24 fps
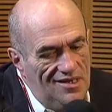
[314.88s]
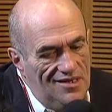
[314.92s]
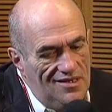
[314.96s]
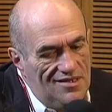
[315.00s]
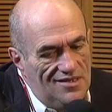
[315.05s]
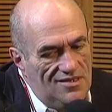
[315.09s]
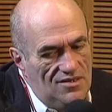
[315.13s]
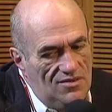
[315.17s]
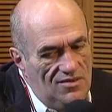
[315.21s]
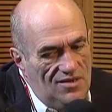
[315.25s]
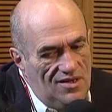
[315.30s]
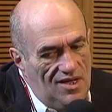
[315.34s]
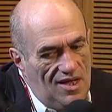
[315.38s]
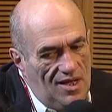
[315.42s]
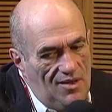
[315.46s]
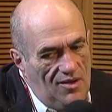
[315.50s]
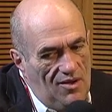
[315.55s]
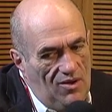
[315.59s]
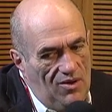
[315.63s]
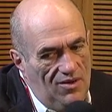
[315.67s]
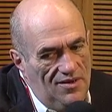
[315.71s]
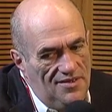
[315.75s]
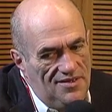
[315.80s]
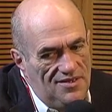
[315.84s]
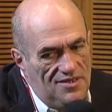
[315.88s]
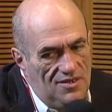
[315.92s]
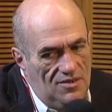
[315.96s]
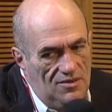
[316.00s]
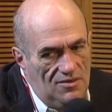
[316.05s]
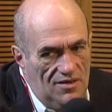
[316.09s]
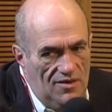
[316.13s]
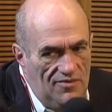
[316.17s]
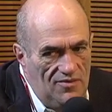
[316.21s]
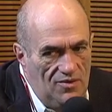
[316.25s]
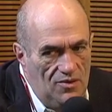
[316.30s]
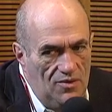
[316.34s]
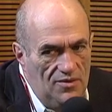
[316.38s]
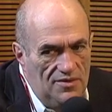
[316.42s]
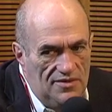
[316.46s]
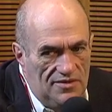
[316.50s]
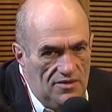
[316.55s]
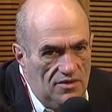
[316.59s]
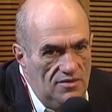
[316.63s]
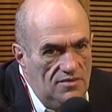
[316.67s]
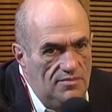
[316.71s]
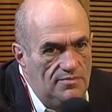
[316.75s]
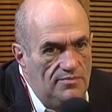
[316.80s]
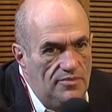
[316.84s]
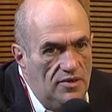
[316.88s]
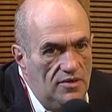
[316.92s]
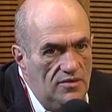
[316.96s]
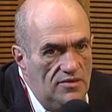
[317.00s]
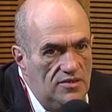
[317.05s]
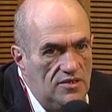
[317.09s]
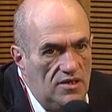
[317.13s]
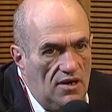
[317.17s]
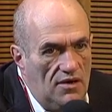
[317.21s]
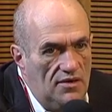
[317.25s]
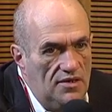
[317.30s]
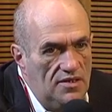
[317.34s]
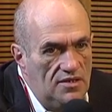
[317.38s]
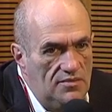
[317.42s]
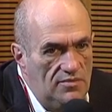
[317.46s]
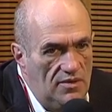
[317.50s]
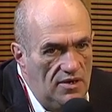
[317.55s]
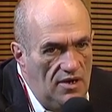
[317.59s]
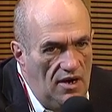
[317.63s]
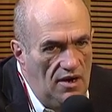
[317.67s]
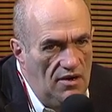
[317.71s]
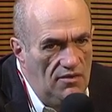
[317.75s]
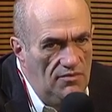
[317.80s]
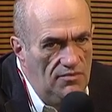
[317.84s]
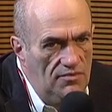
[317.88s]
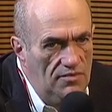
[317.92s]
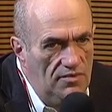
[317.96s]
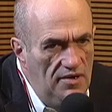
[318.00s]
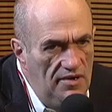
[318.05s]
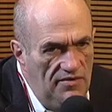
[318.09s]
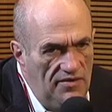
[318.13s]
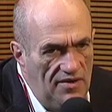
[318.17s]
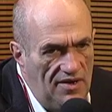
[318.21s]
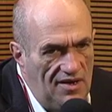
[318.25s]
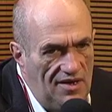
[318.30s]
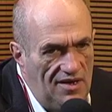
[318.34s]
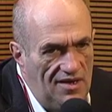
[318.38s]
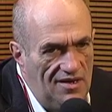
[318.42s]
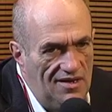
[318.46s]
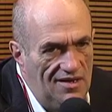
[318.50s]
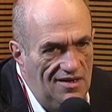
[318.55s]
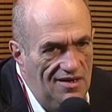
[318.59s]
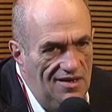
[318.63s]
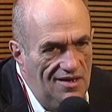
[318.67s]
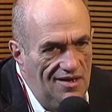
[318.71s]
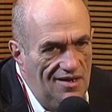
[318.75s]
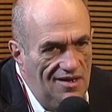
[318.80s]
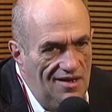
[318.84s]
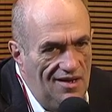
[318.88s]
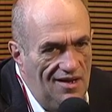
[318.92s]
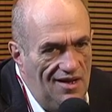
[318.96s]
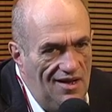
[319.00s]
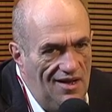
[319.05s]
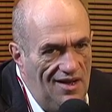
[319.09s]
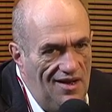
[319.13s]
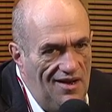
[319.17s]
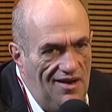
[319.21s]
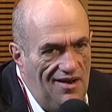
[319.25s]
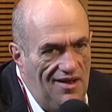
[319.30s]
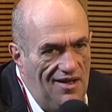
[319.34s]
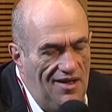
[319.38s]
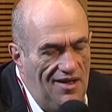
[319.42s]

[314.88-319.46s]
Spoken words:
So also, of course, those boat journeys were horrific. And